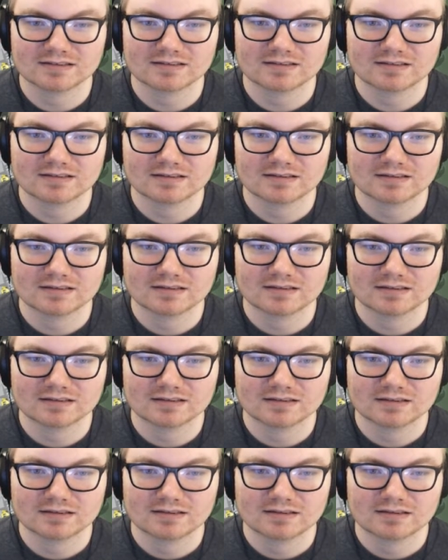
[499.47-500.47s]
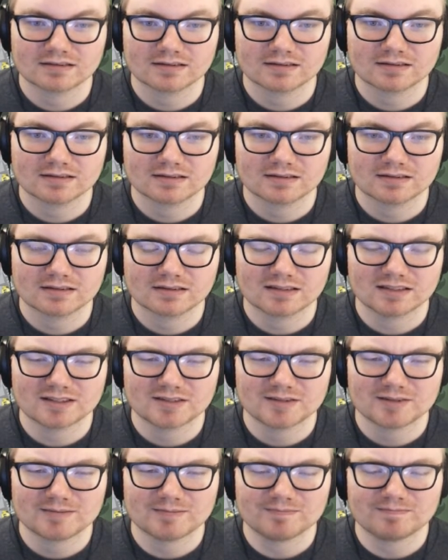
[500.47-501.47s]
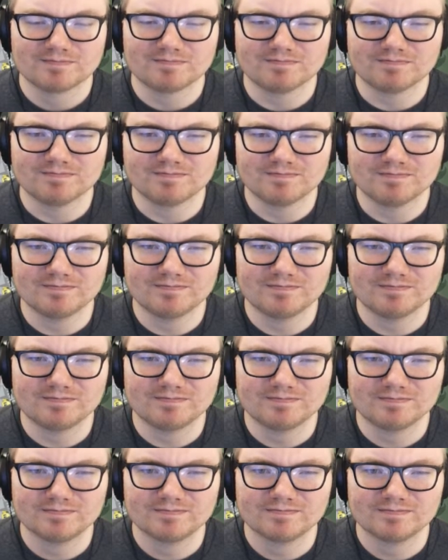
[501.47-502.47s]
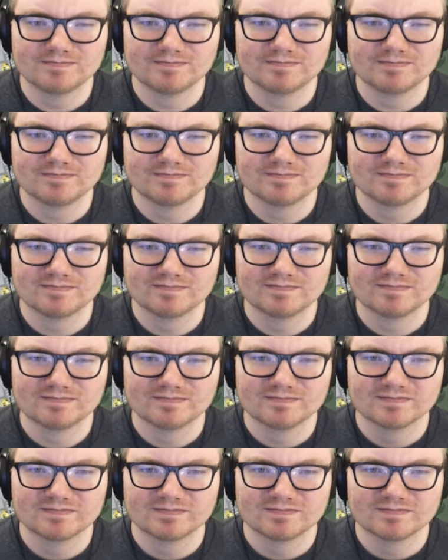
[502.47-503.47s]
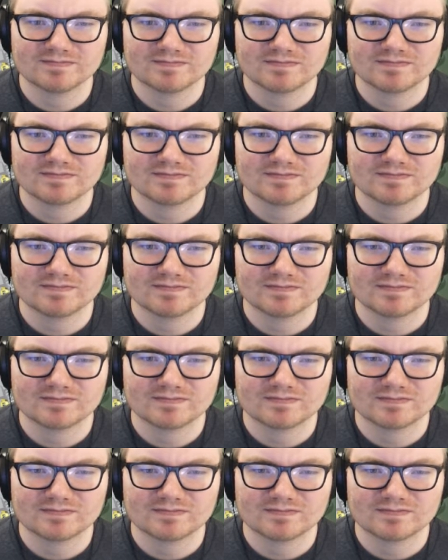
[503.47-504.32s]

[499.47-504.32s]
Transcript: No one is speaking in this clip.